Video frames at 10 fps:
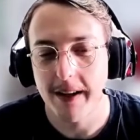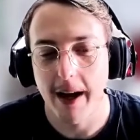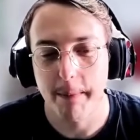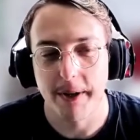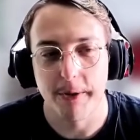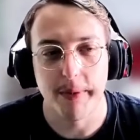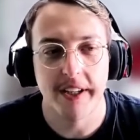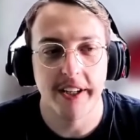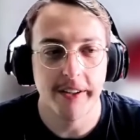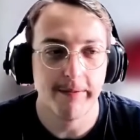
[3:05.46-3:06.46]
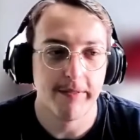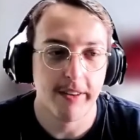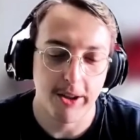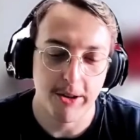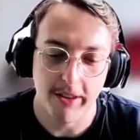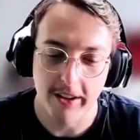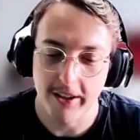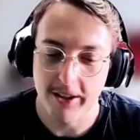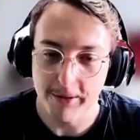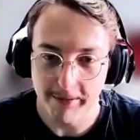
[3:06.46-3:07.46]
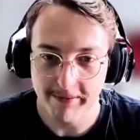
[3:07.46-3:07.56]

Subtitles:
Happy to be here. Thank you.